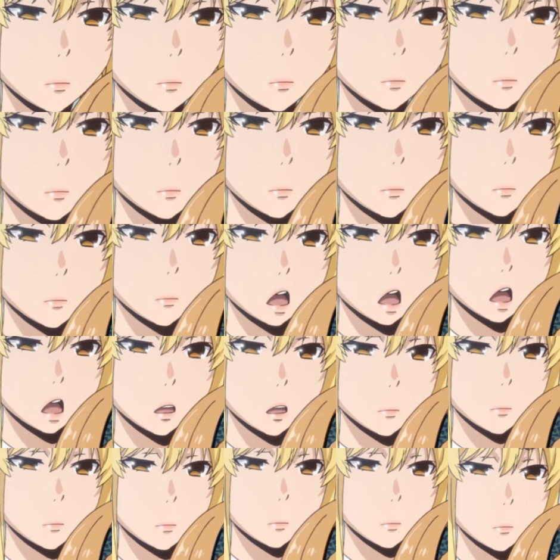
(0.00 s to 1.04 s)
She has moral
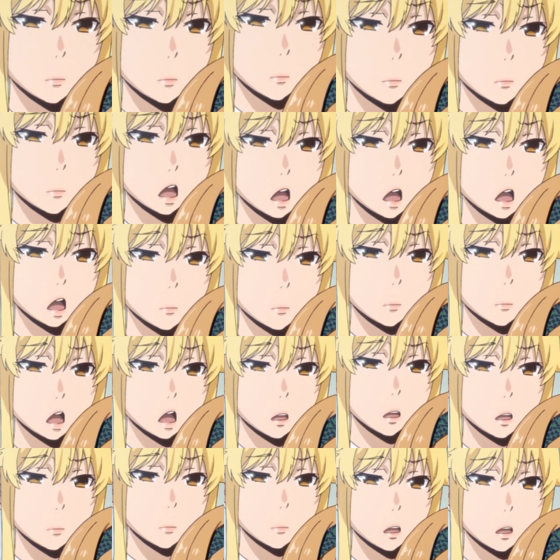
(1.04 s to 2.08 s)
lines she won't cross, and
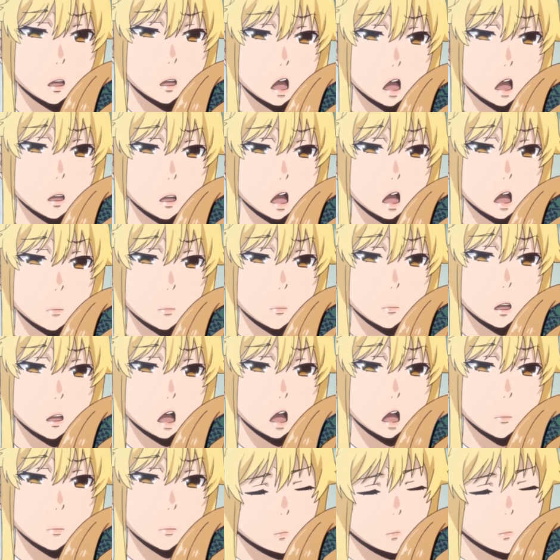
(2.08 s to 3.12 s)
she genuinely cares about
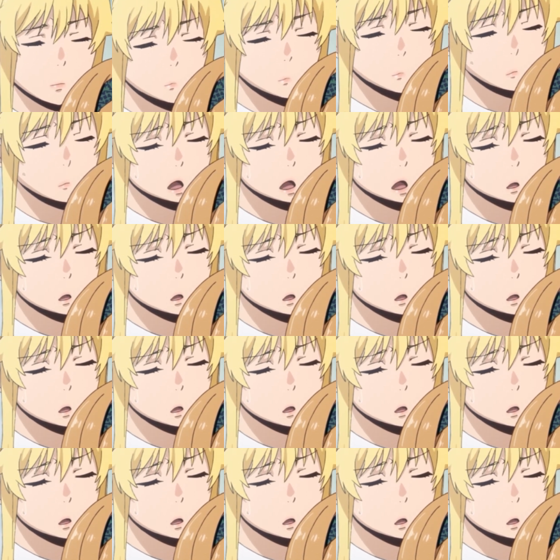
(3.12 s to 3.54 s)
her friends.